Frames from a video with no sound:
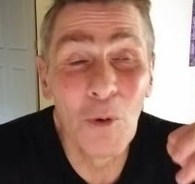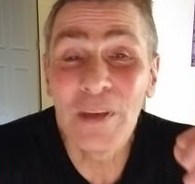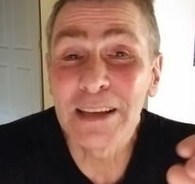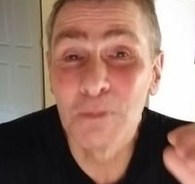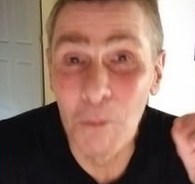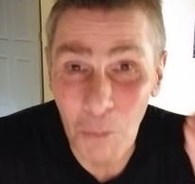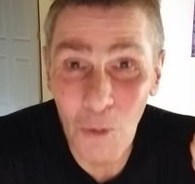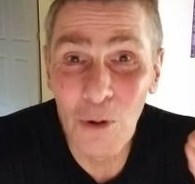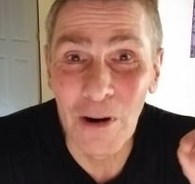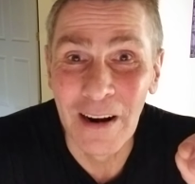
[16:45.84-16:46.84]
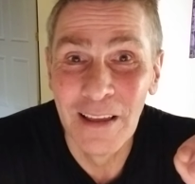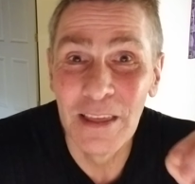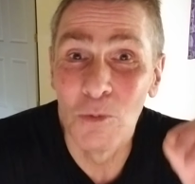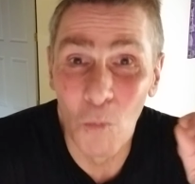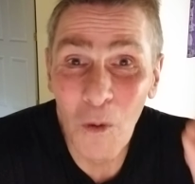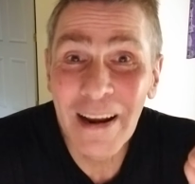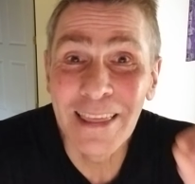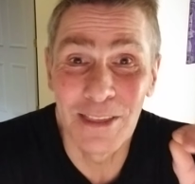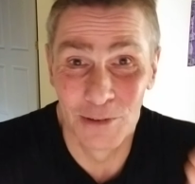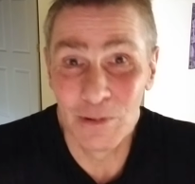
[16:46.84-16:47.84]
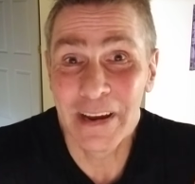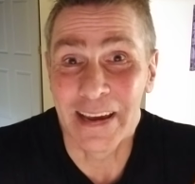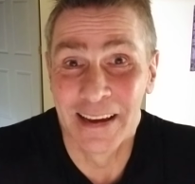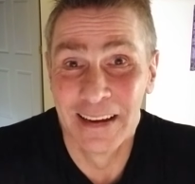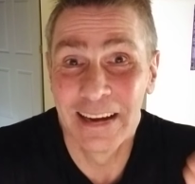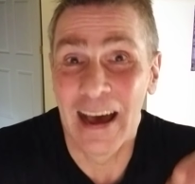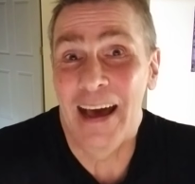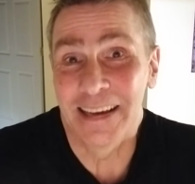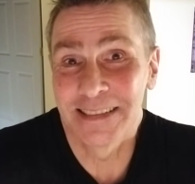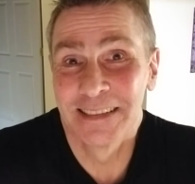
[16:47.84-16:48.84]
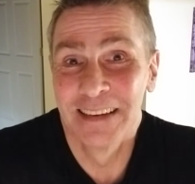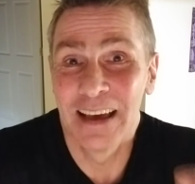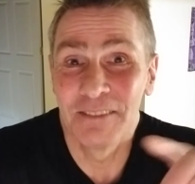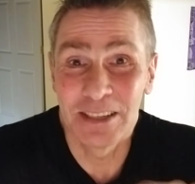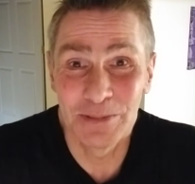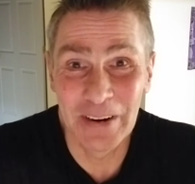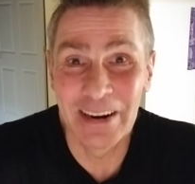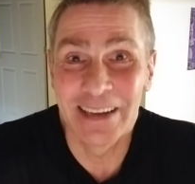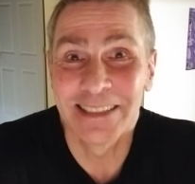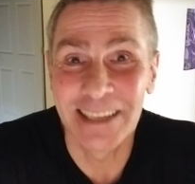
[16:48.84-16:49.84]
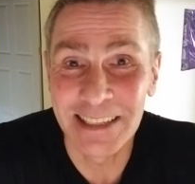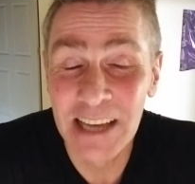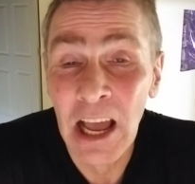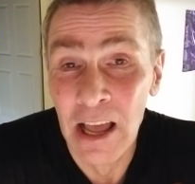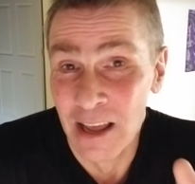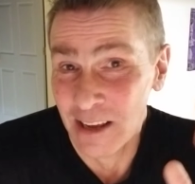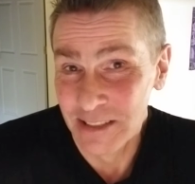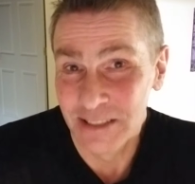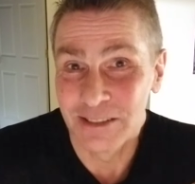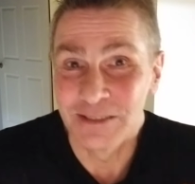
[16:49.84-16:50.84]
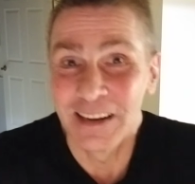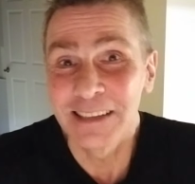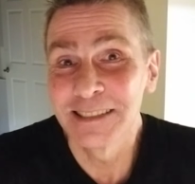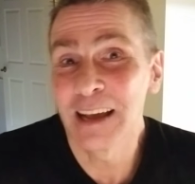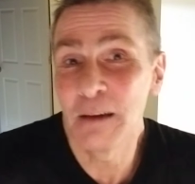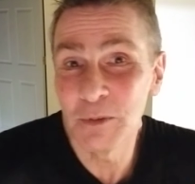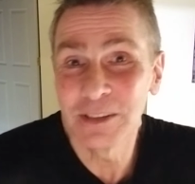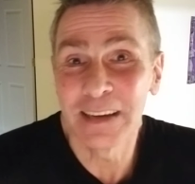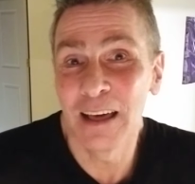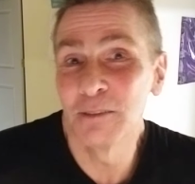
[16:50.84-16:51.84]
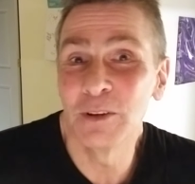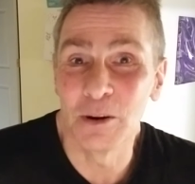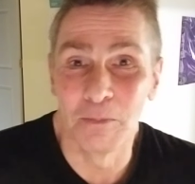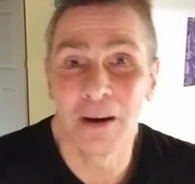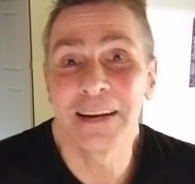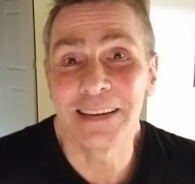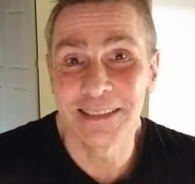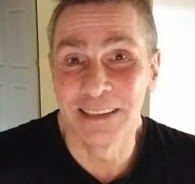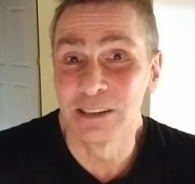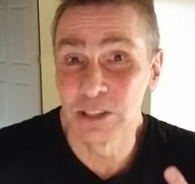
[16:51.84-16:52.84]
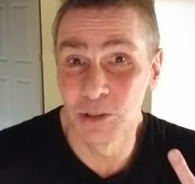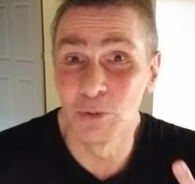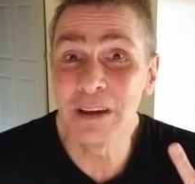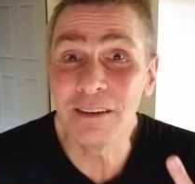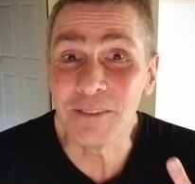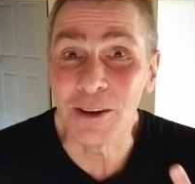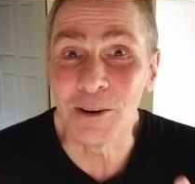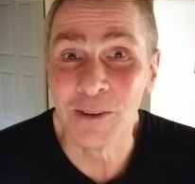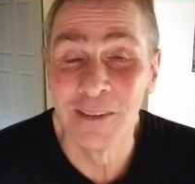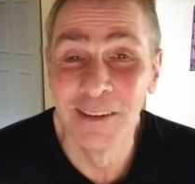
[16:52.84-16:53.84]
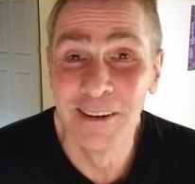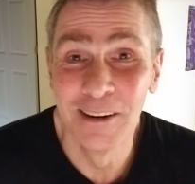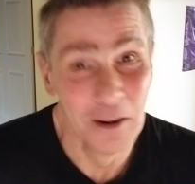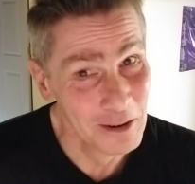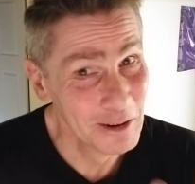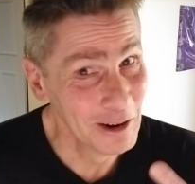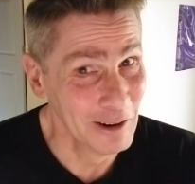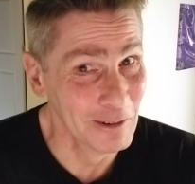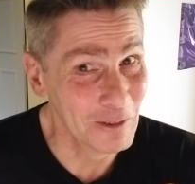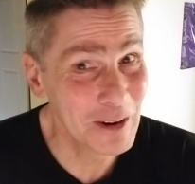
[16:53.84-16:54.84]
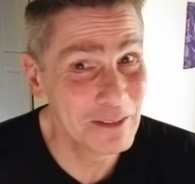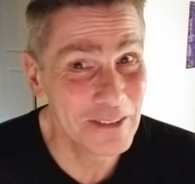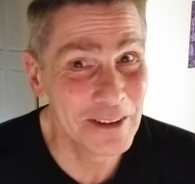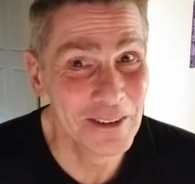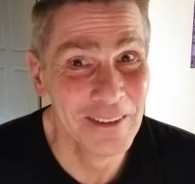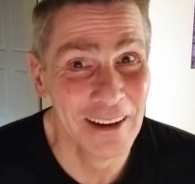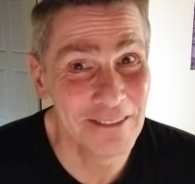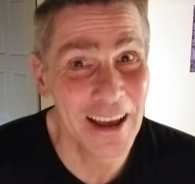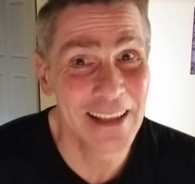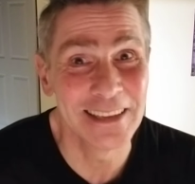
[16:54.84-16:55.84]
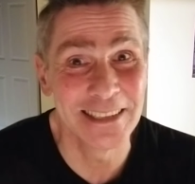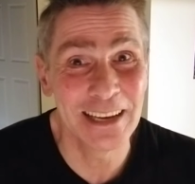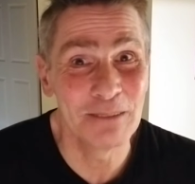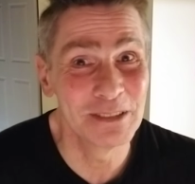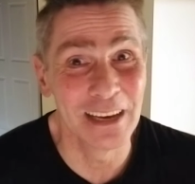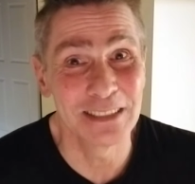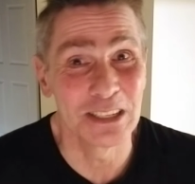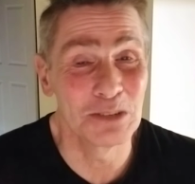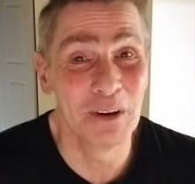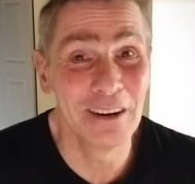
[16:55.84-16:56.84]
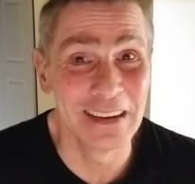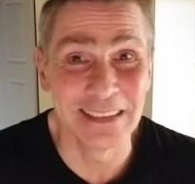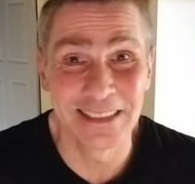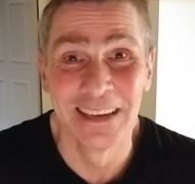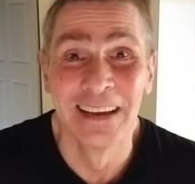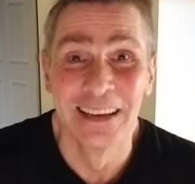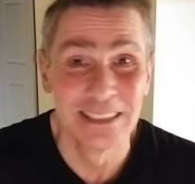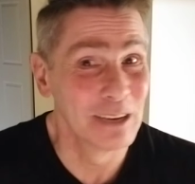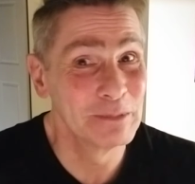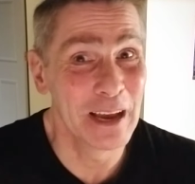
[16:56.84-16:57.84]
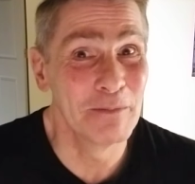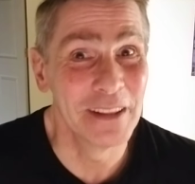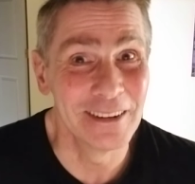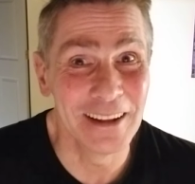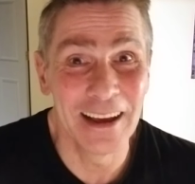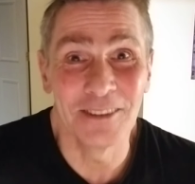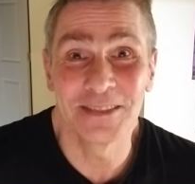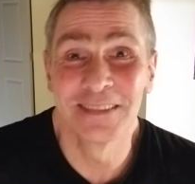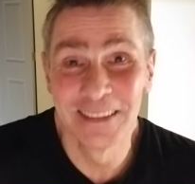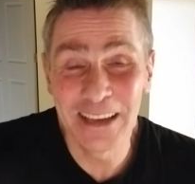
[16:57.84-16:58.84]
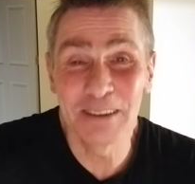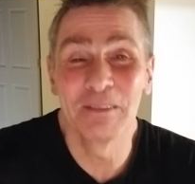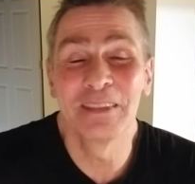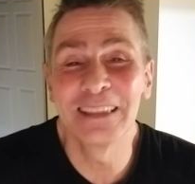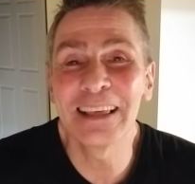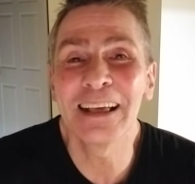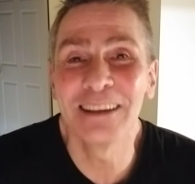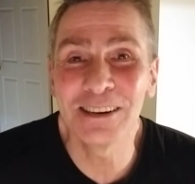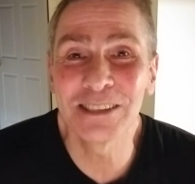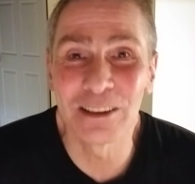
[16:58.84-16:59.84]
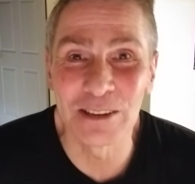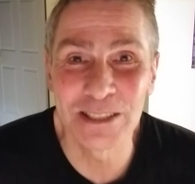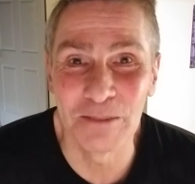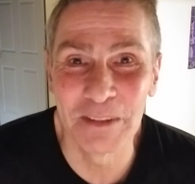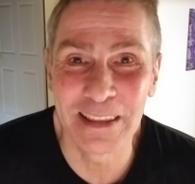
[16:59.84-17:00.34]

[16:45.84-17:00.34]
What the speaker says: that's more than one in three guys have experienced this. So next time you're together with your buddies and there's three of you, one of you have had the same sex experience sometime in their lives. There's a little something to